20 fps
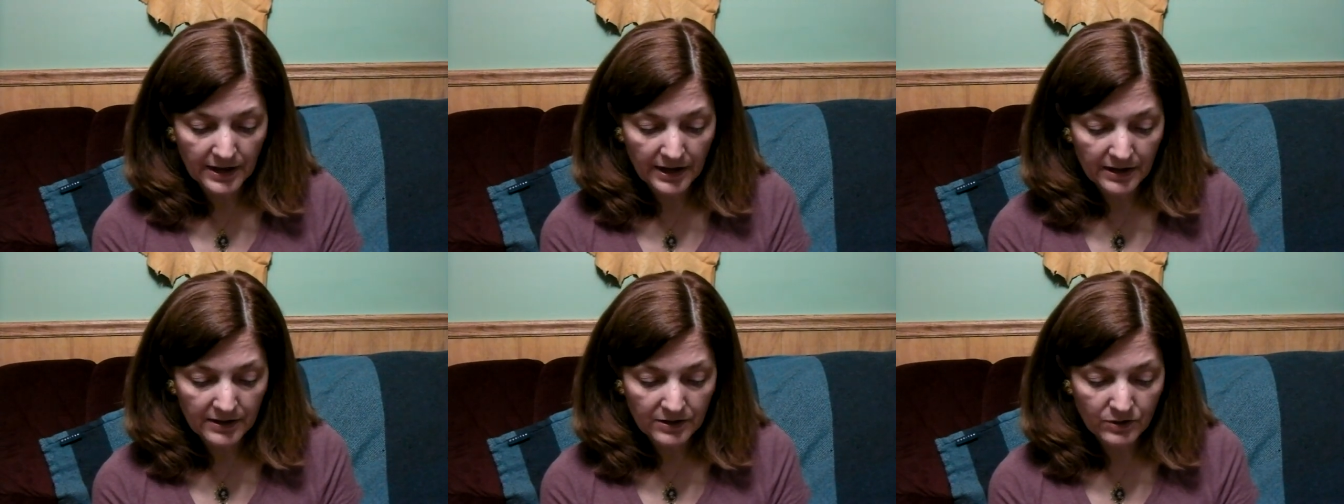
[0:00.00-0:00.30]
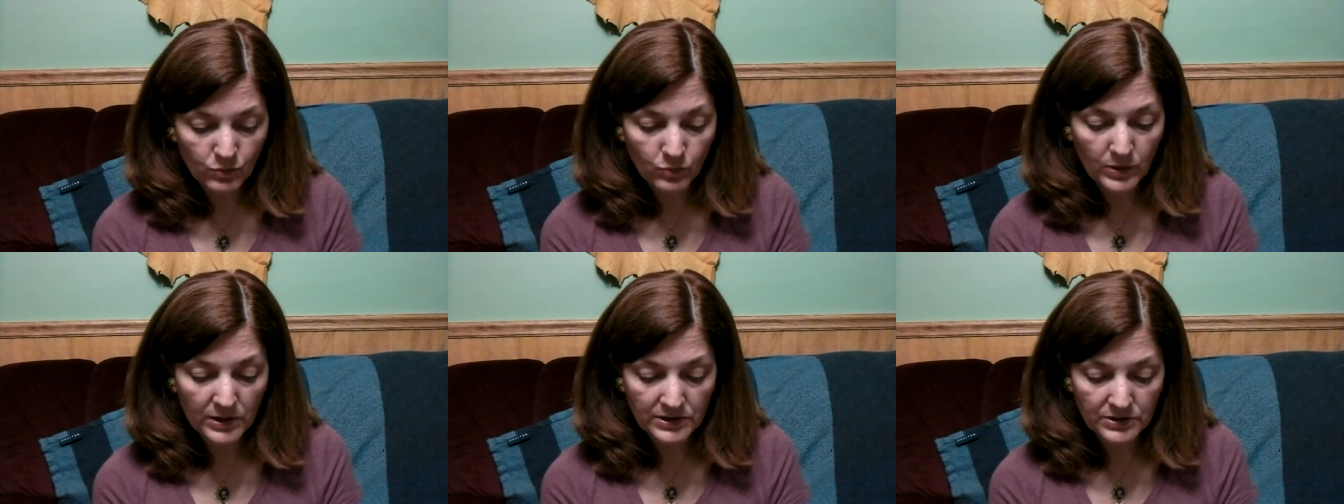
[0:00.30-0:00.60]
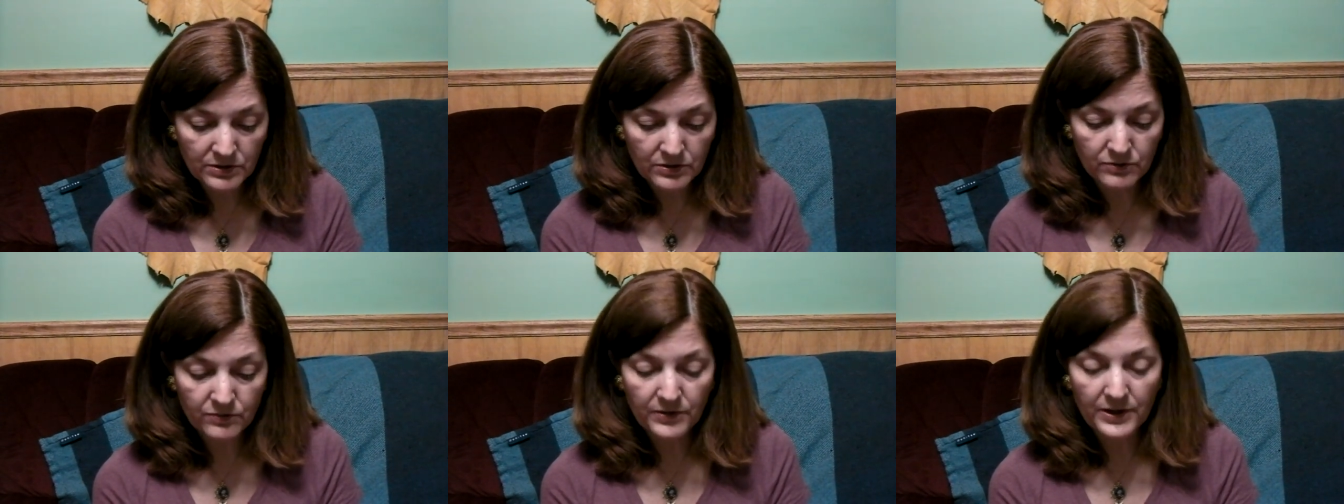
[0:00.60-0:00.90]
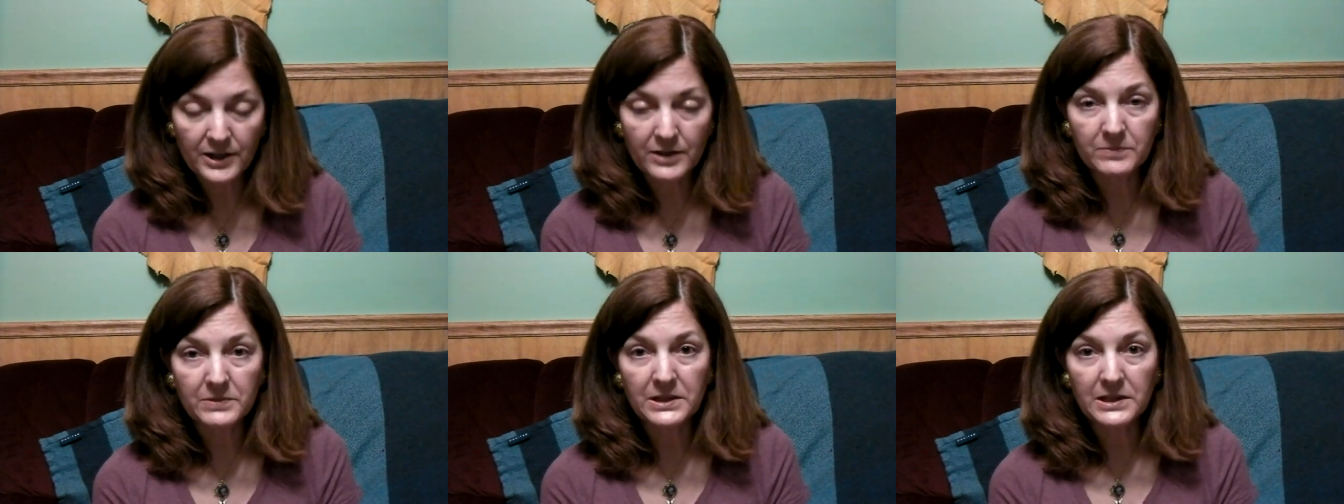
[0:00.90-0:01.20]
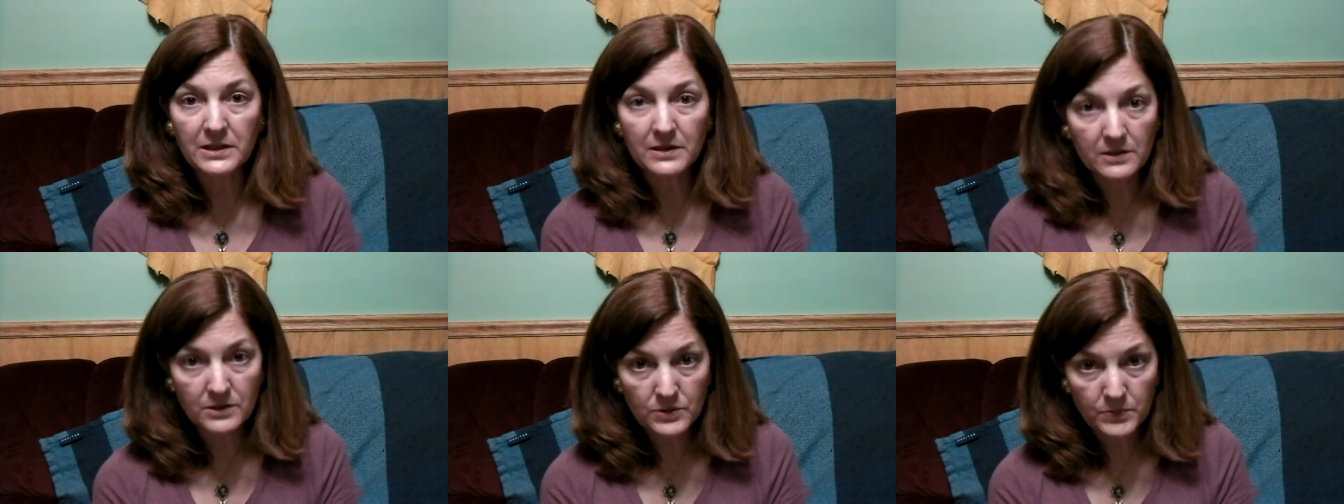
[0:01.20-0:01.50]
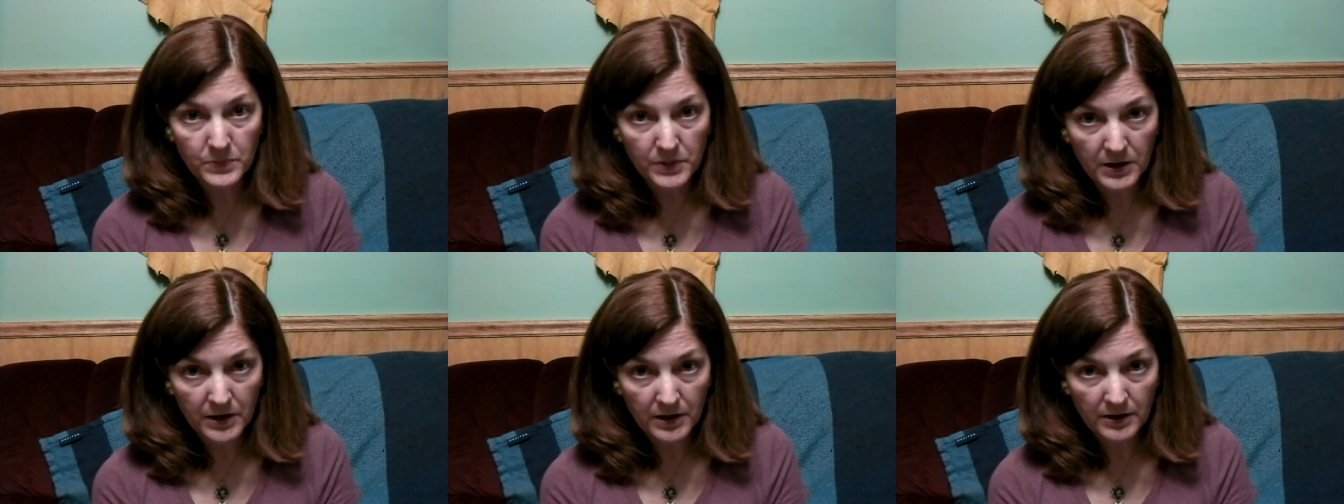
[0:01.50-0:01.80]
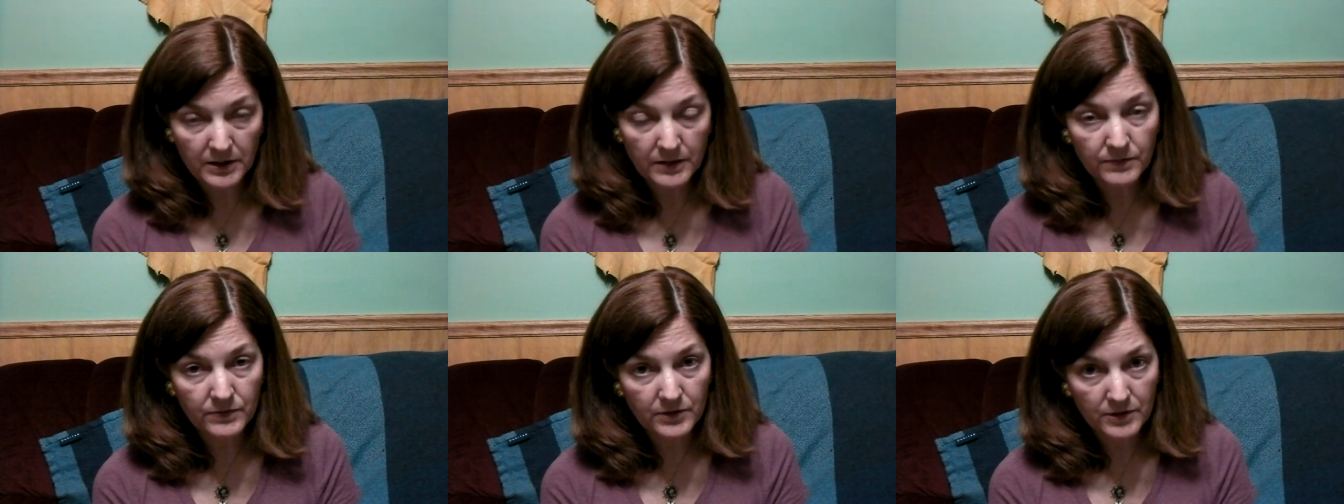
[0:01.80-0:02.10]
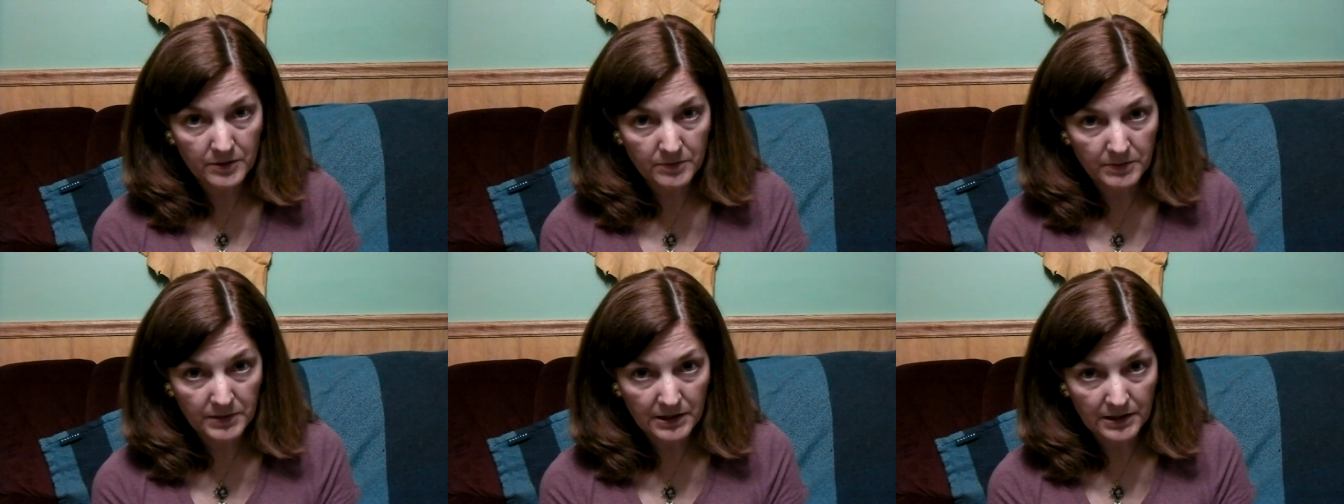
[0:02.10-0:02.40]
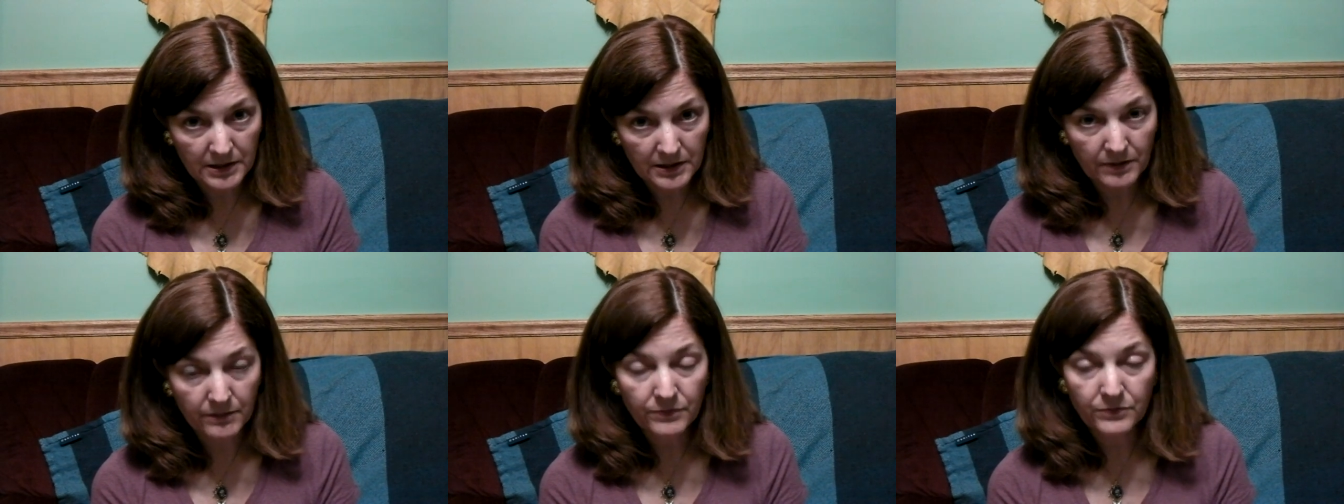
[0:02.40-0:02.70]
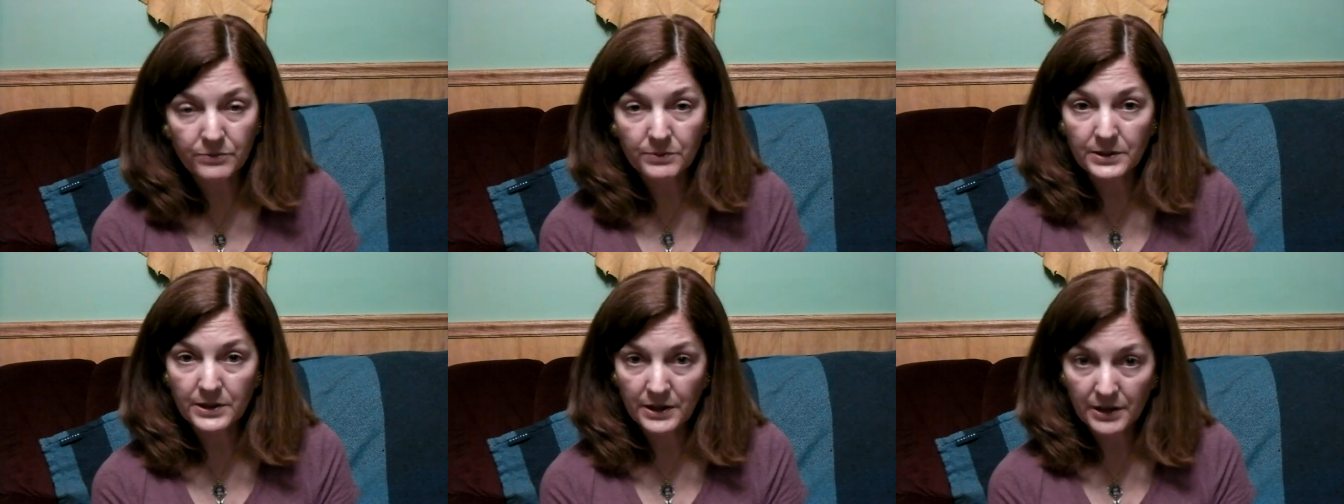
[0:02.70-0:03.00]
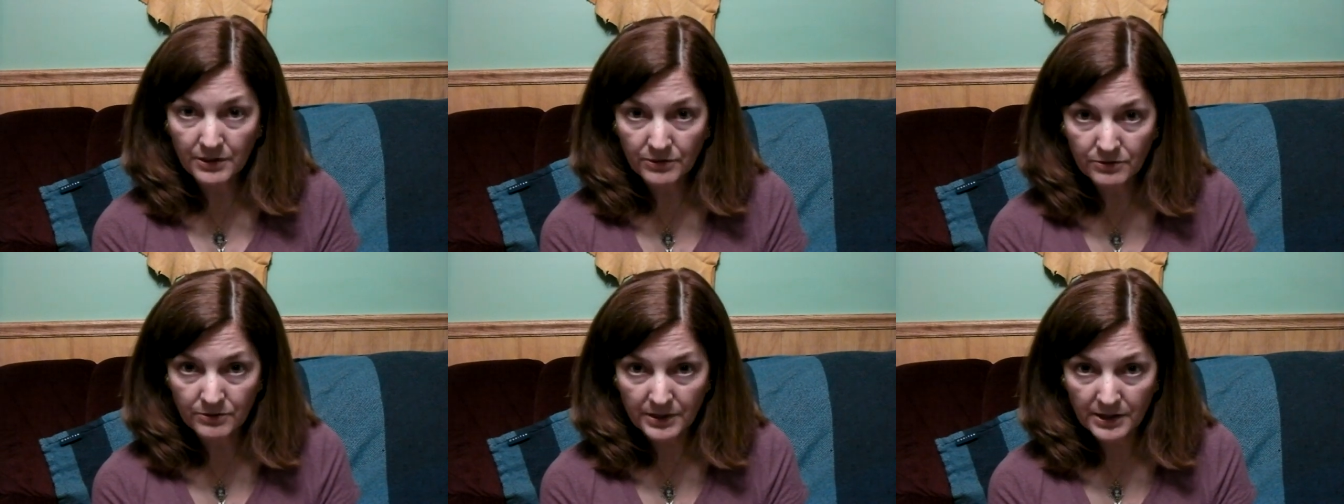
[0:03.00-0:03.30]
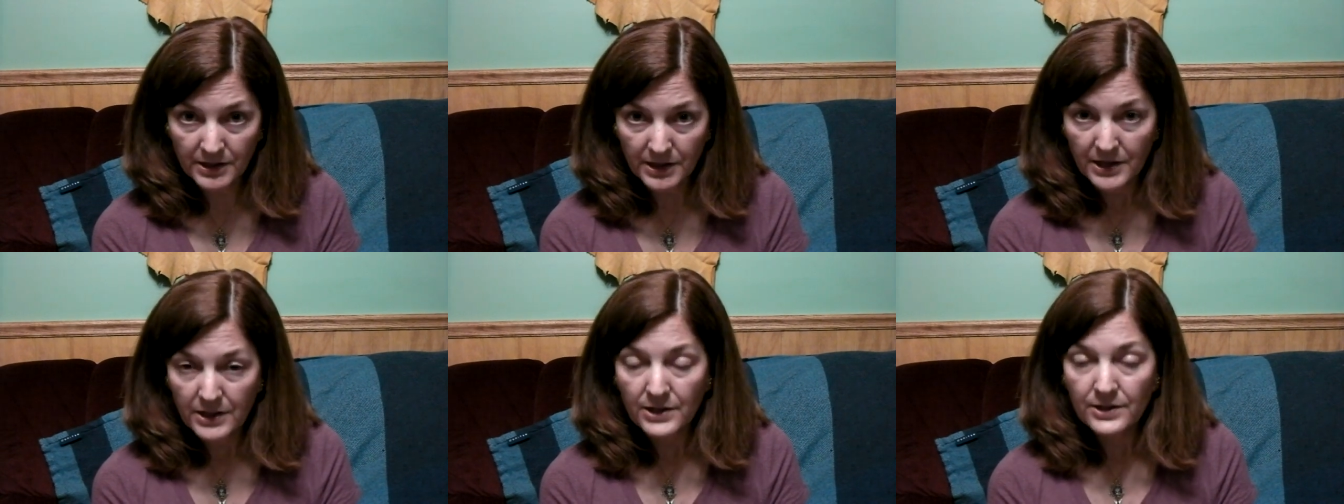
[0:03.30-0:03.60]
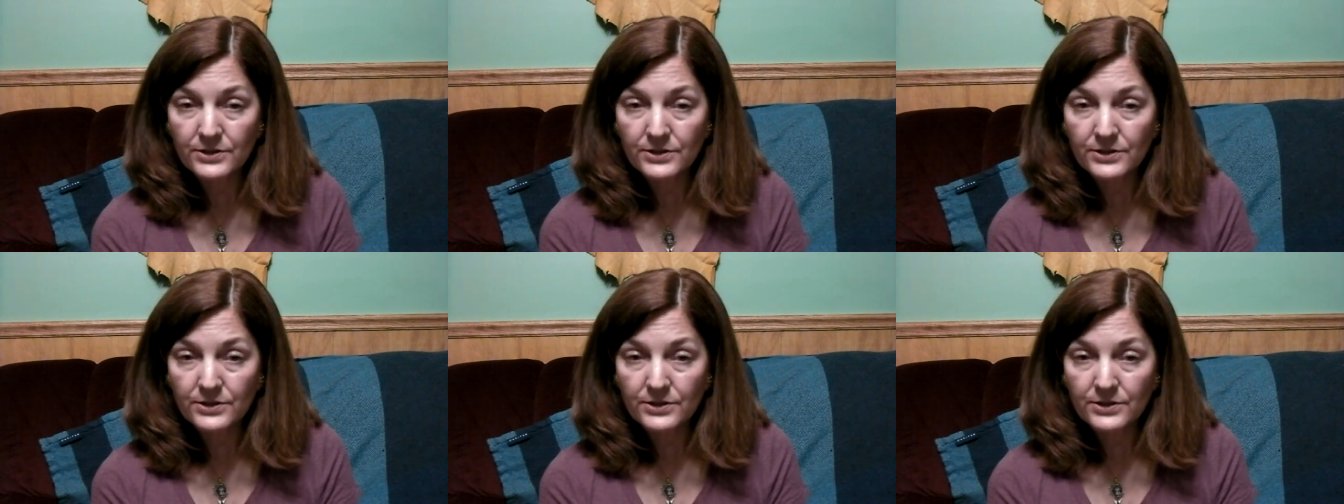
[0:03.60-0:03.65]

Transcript: that the Russell family is part of the Committee of 300.